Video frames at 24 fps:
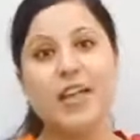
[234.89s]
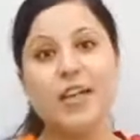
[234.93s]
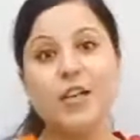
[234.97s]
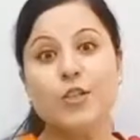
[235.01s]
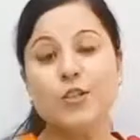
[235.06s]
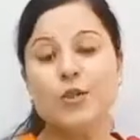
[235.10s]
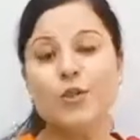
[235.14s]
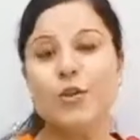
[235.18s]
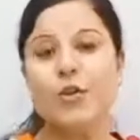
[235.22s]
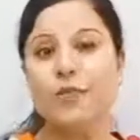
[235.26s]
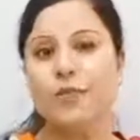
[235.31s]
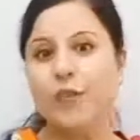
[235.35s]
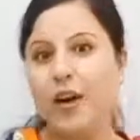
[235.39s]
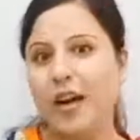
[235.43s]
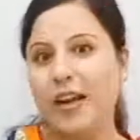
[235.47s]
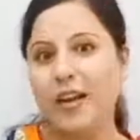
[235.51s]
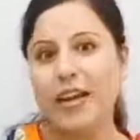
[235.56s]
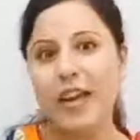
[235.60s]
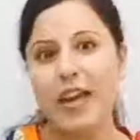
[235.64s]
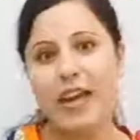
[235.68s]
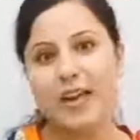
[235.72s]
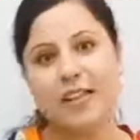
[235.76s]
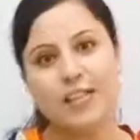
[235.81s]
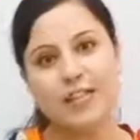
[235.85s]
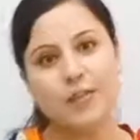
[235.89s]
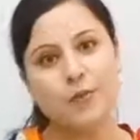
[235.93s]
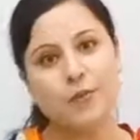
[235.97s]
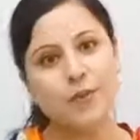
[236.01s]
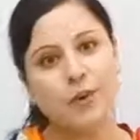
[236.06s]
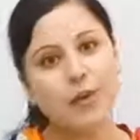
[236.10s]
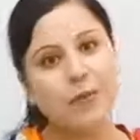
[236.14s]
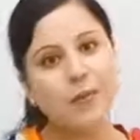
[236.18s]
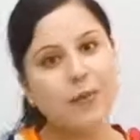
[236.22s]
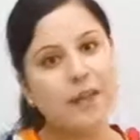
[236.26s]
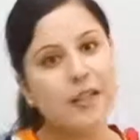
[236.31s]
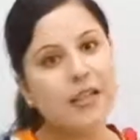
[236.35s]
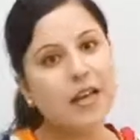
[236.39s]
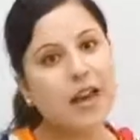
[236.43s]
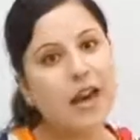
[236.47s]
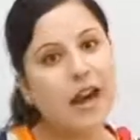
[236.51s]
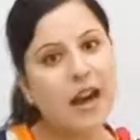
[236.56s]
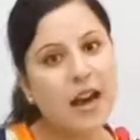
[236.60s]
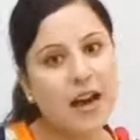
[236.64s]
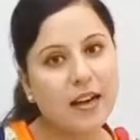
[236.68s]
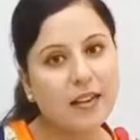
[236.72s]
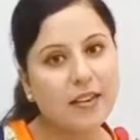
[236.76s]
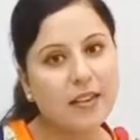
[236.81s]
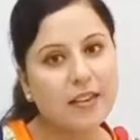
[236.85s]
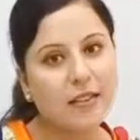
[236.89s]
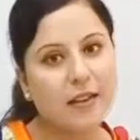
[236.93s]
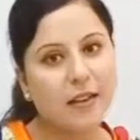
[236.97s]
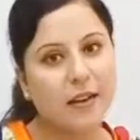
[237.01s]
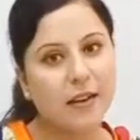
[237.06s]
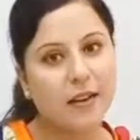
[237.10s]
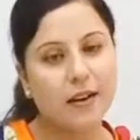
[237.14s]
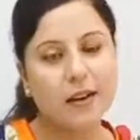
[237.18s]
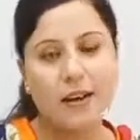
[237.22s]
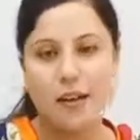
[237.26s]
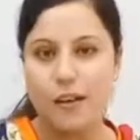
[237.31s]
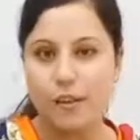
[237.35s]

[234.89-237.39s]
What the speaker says: So 180 will be the answer.